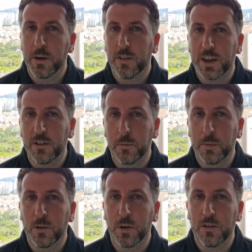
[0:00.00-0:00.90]
I think is the
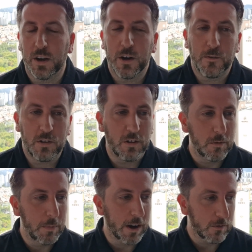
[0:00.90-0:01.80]
best way to say. it. And obviously he's
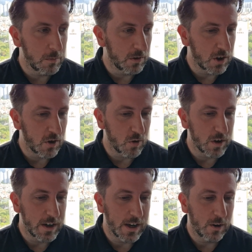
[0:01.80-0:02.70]
back from his
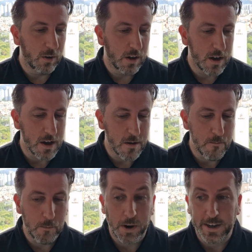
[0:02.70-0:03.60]
injury now.
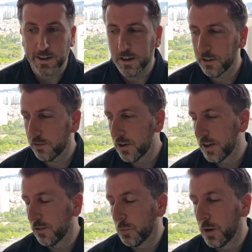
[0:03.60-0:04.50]
Um, played last
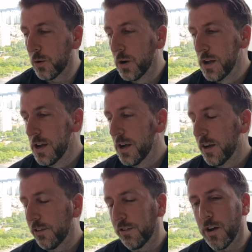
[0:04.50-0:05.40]
night as well.
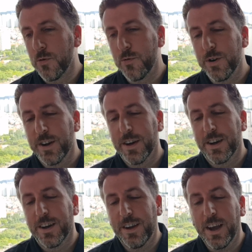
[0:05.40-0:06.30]
So
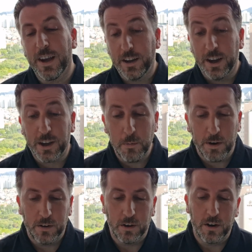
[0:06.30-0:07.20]
uh, yeah, yeah, keep
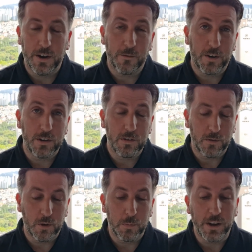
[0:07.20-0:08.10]
out an eye out for the
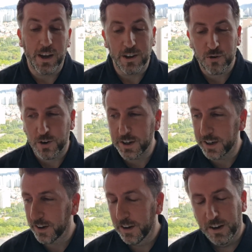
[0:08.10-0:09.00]
interview. But yeah, the
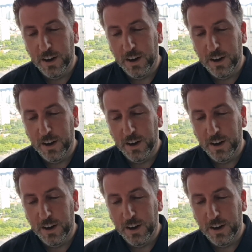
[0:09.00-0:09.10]
training.